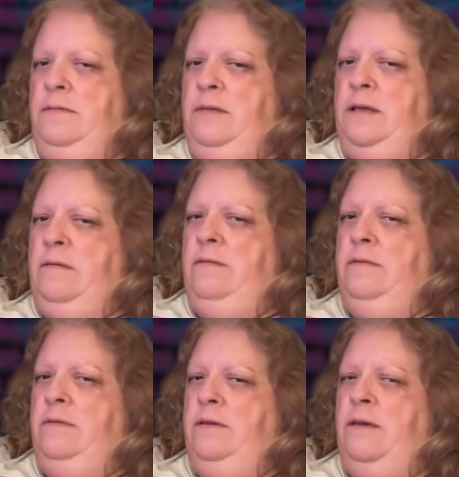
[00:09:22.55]

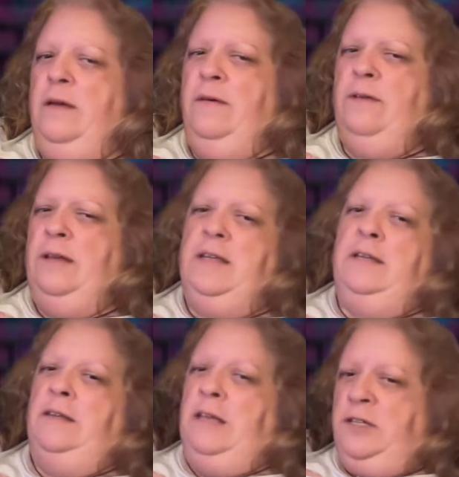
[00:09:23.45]
when they
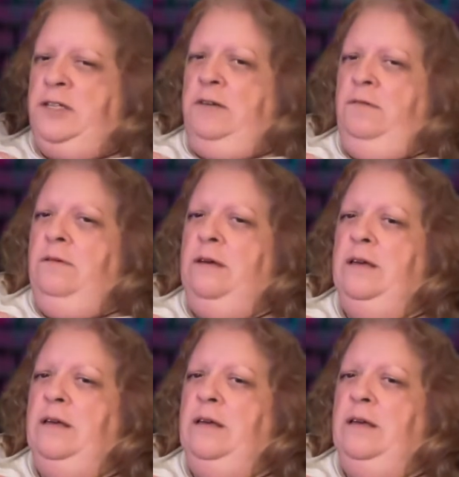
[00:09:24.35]
didn't need to.